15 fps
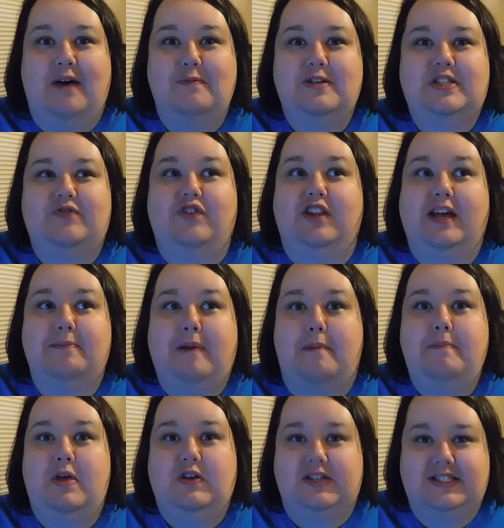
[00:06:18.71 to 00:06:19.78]
I almost feel like my
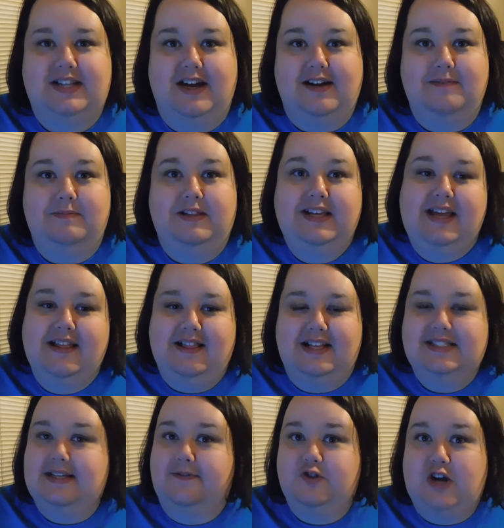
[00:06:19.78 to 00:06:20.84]
meal is not complete
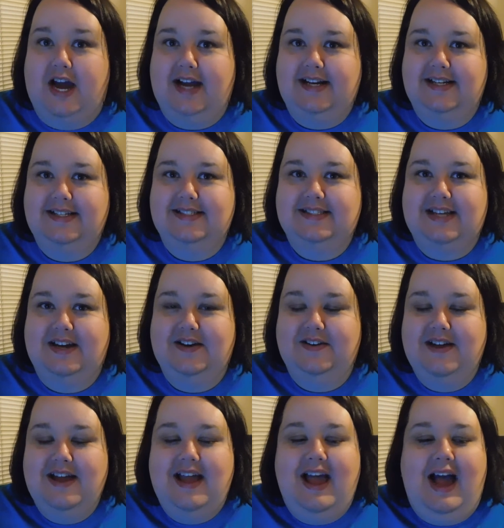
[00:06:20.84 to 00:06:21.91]
unless I've tracked it. So
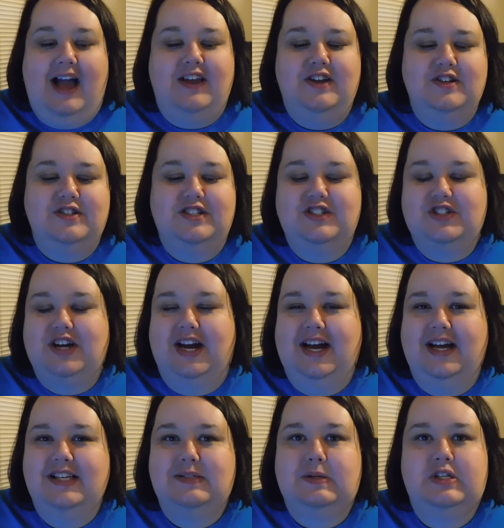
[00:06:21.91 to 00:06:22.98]
I usually
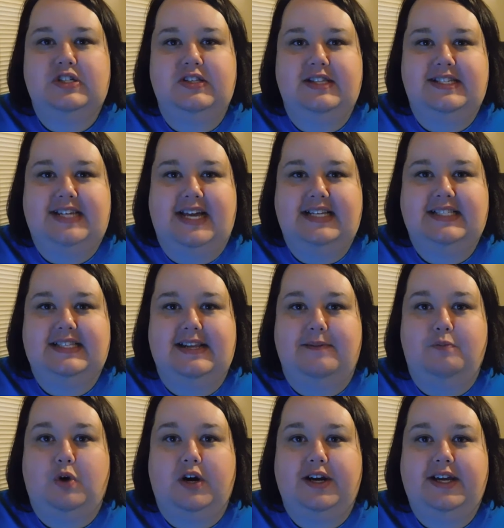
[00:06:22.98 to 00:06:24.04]
try, especially the days that
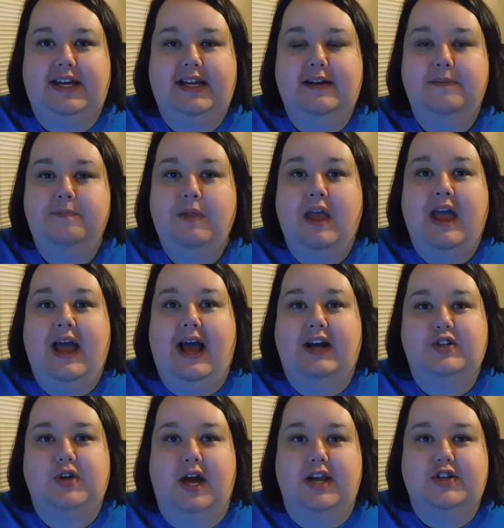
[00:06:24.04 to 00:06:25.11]
I'm working, I
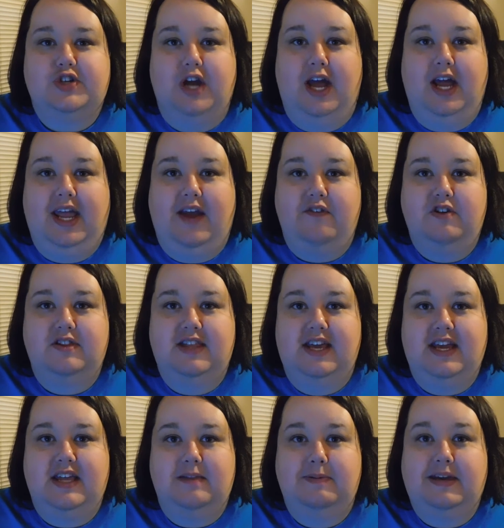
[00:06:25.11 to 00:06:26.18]
try to track
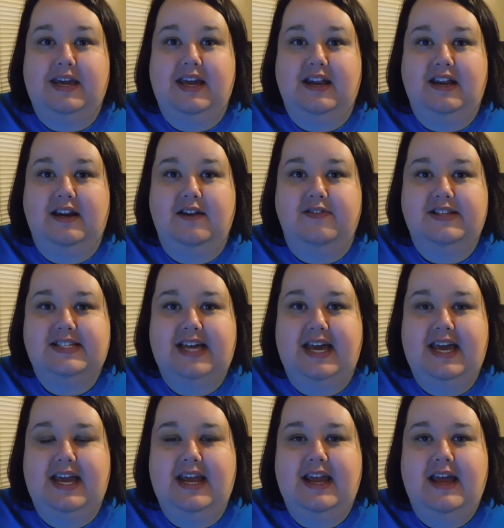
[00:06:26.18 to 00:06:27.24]
everything at the beginning of the
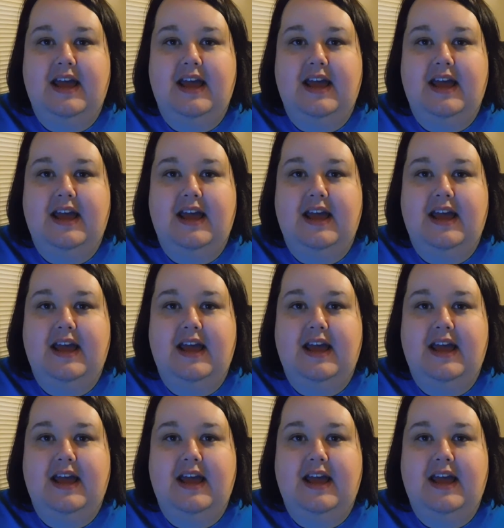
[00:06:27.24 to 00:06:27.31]
day.